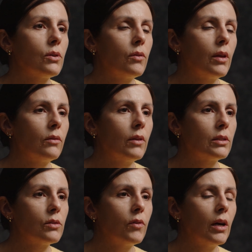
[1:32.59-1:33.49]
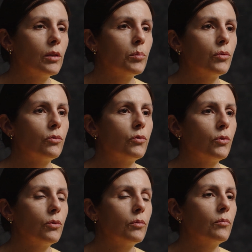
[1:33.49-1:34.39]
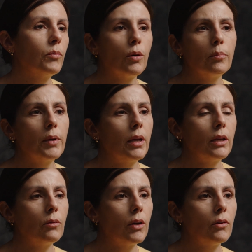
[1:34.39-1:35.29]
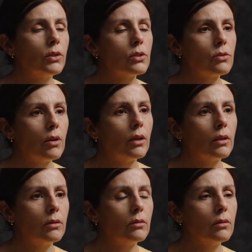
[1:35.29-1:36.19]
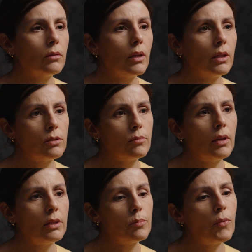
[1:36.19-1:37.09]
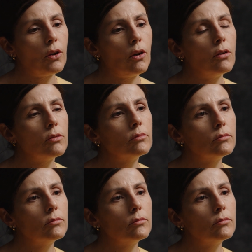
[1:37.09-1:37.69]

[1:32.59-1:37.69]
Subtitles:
so that that's available for mob anywhere in Australia. That's my goal.